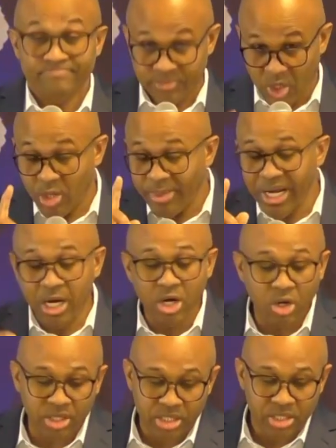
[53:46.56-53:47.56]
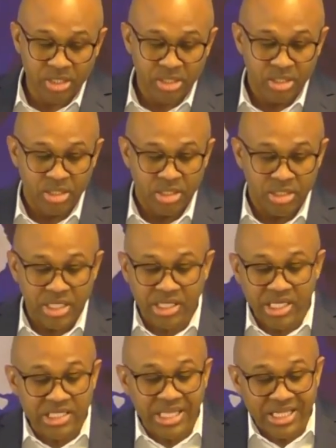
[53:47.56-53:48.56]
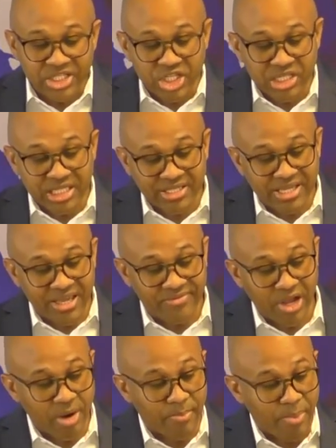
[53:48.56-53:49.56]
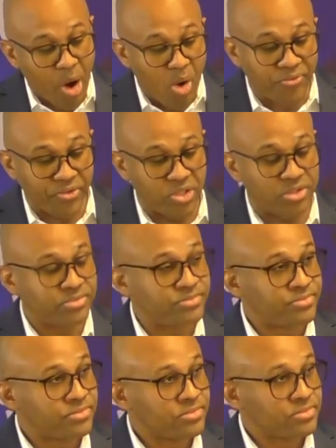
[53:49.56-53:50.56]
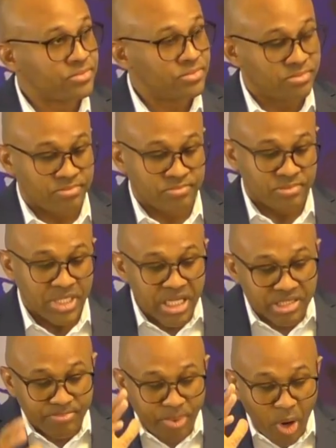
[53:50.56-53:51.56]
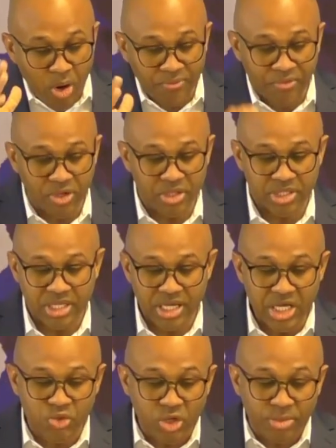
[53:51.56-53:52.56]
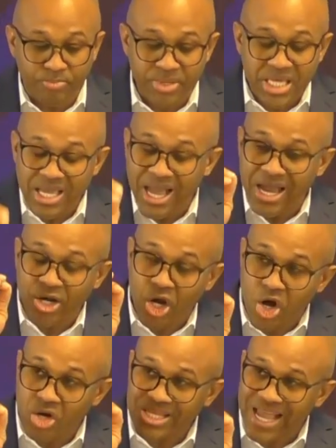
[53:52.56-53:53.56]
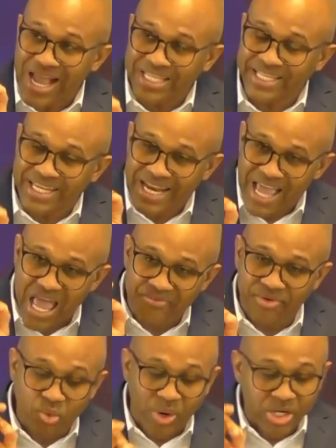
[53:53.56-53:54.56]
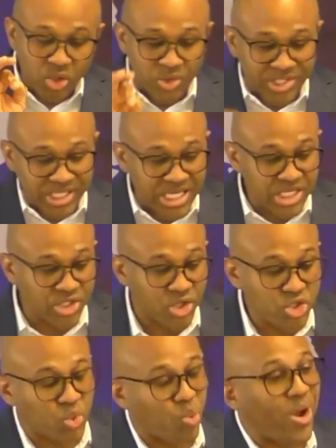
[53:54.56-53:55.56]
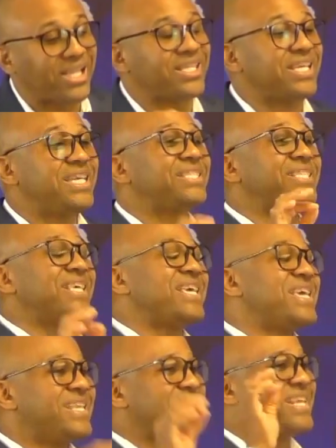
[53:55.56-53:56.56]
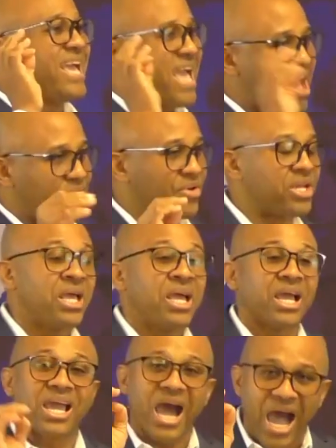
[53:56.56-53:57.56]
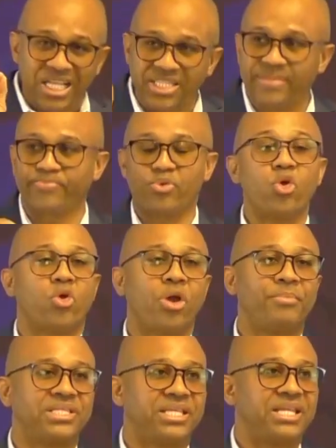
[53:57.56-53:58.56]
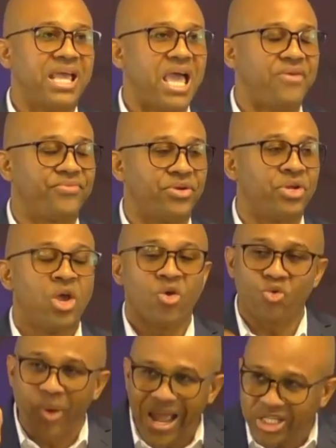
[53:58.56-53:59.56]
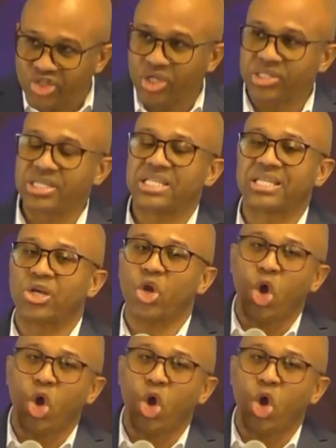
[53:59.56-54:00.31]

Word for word: You better look. The keys that Jesus gave are powerful. It's powerful. It will be on earth as in heaven when those keys are used. What is in heaven? God's program is in heaven. Righteousness and